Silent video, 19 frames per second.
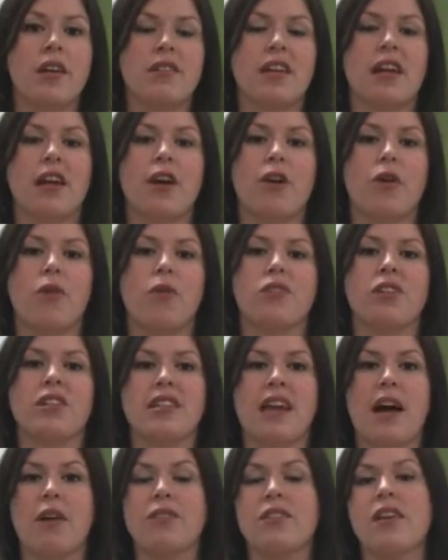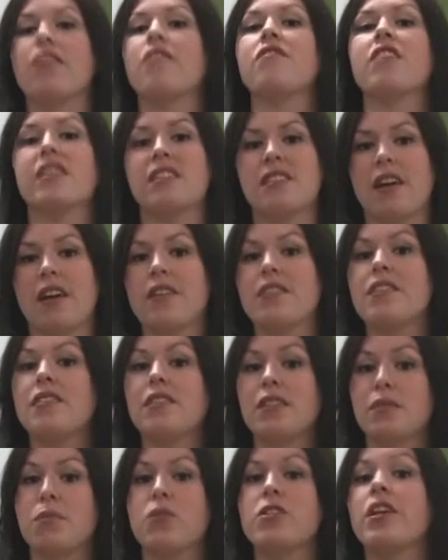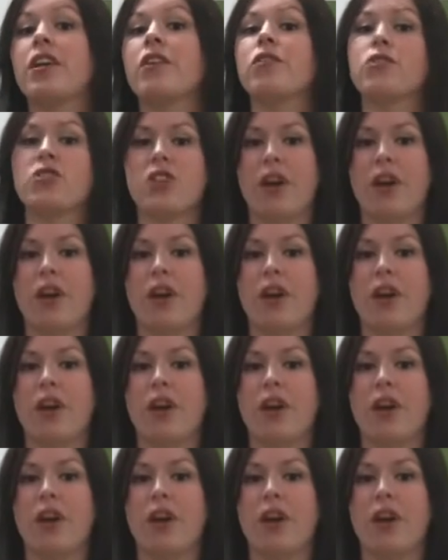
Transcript: that I own that's outside of that size at this particular